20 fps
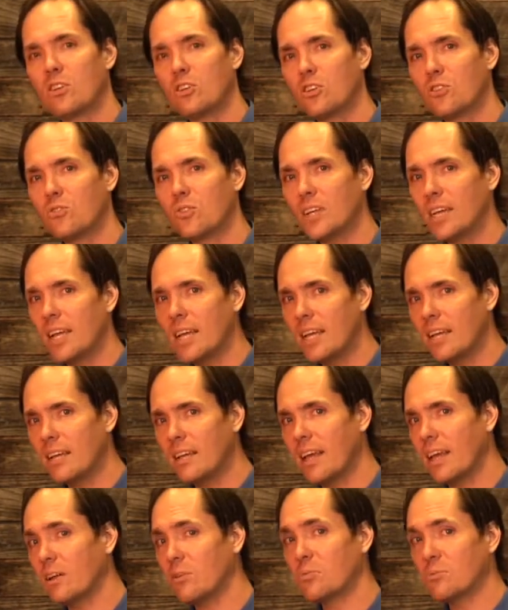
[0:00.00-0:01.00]
create
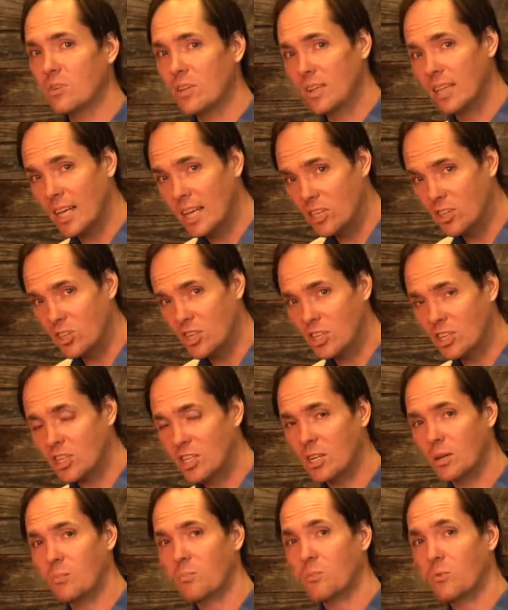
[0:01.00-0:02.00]
a
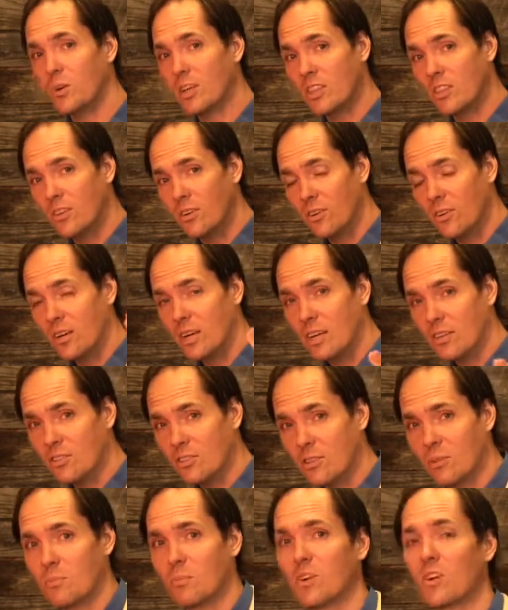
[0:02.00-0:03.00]
relationship with your
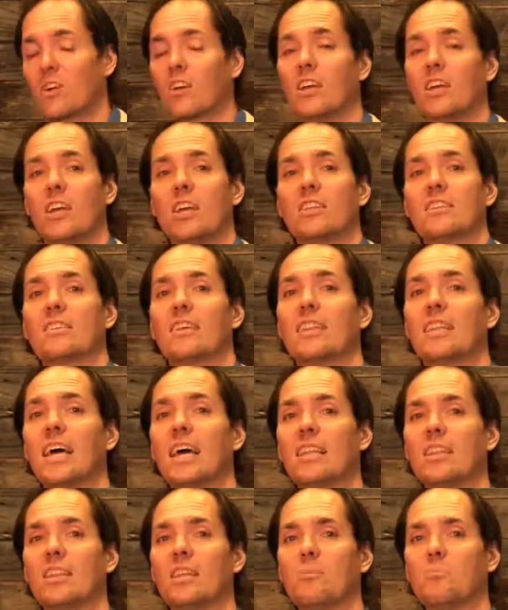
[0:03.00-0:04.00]
customer, to
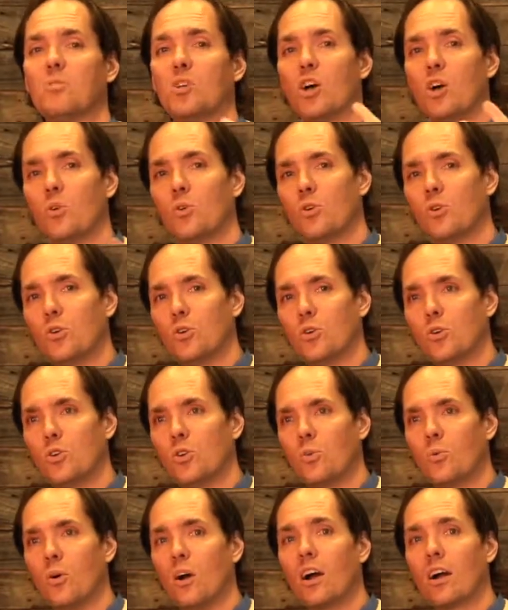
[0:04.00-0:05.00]
let them know who
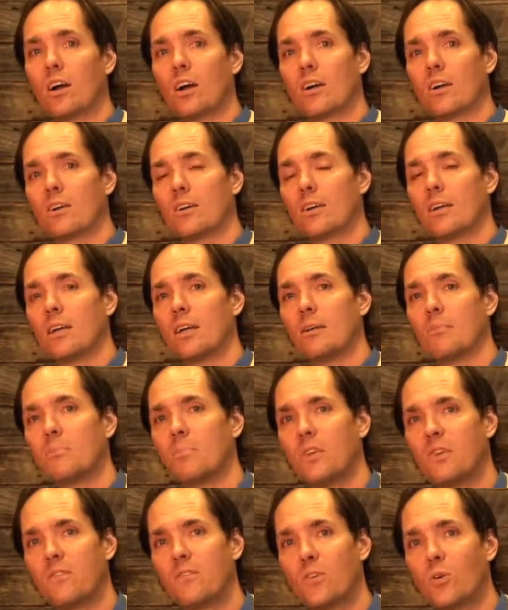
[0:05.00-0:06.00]
you are
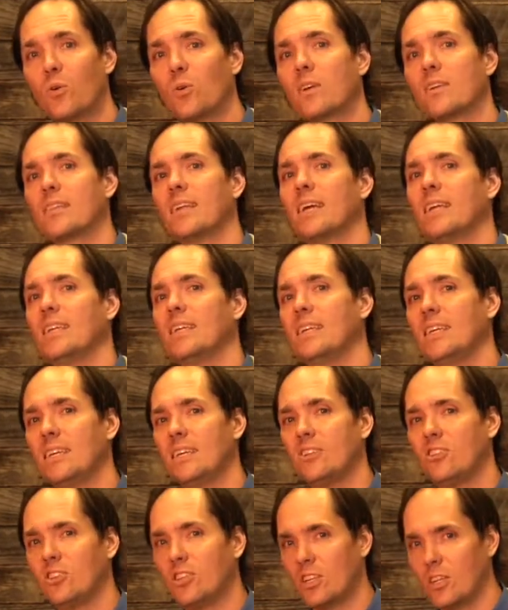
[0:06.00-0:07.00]
before they
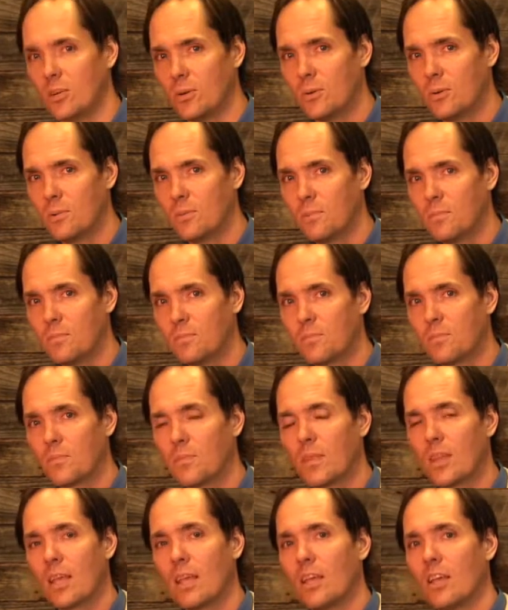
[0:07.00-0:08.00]
need you.
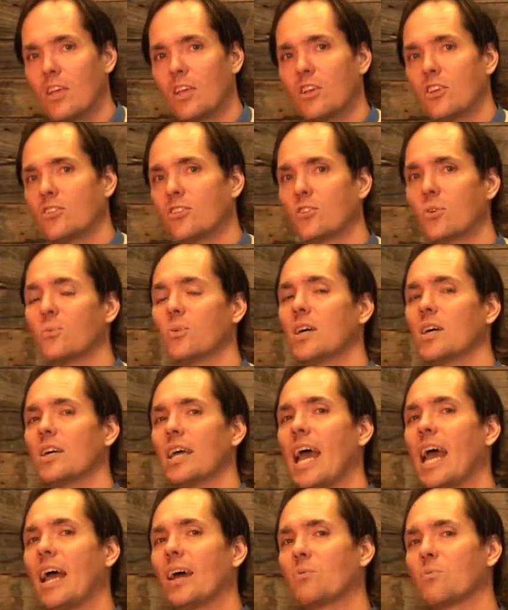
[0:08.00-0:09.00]
So
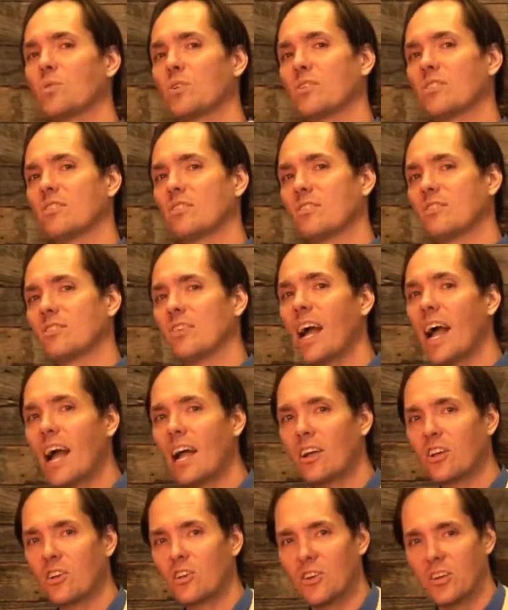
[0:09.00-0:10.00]
what AdWords is
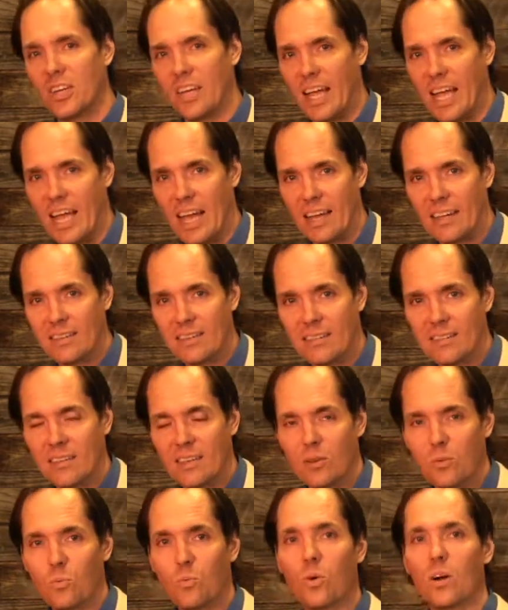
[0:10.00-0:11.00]
not good at,
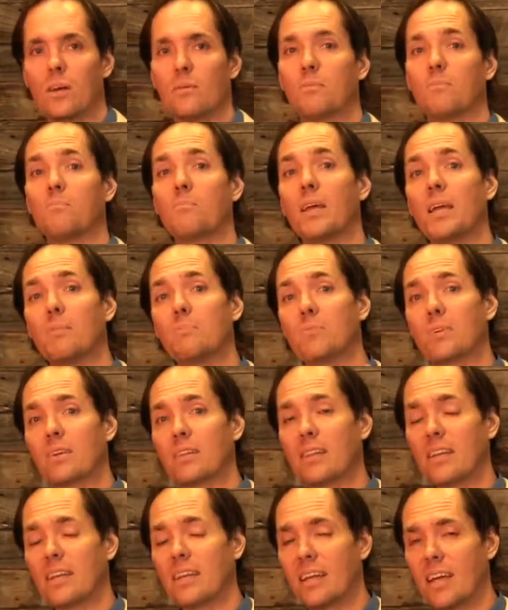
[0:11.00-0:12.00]
what
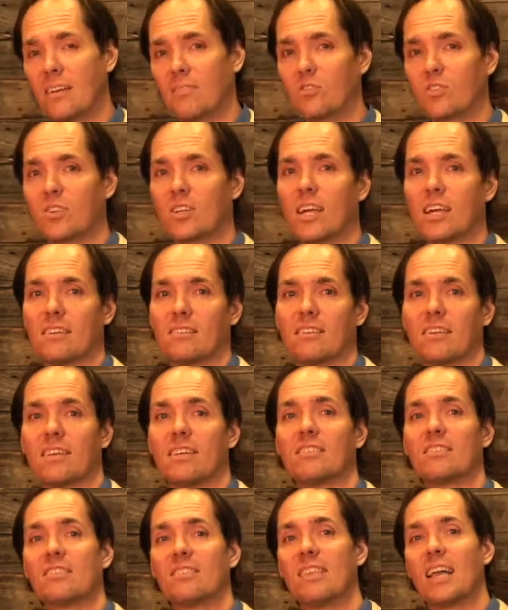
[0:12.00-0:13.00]
pay-per-click advertising
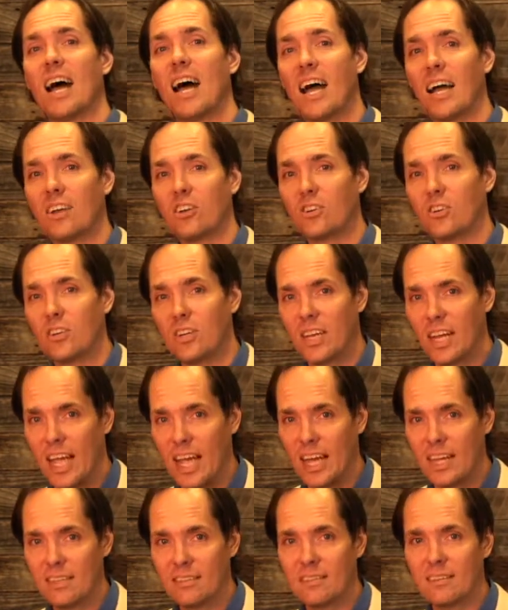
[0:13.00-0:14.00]
is not good
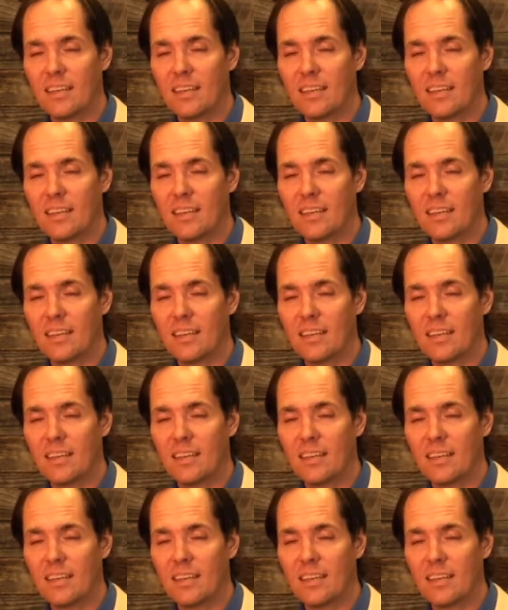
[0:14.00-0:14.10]
at,